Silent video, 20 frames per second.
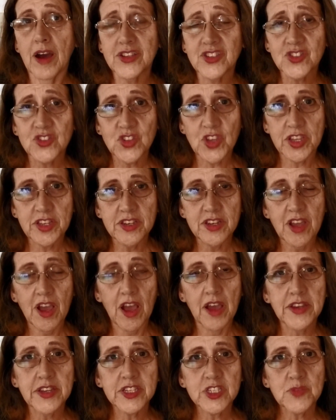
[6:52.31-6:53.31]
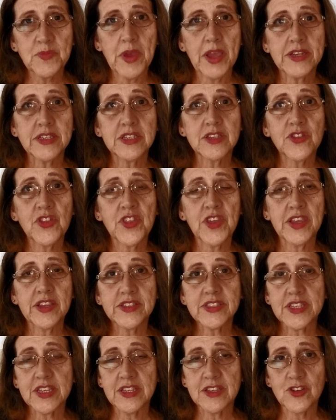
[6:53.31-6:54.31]
sudden, unexpected
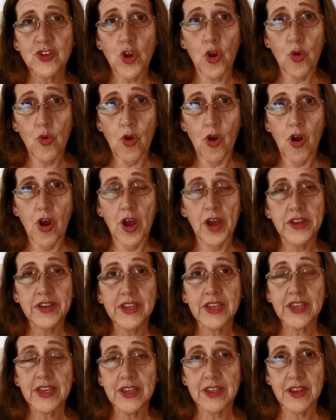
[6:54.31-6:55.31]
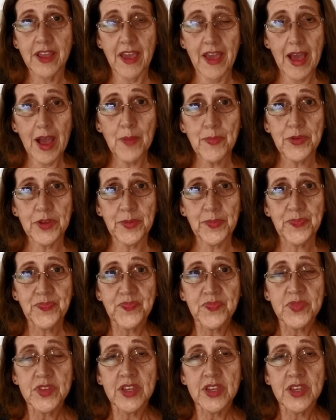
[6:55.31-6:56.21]
things can go on and can happen.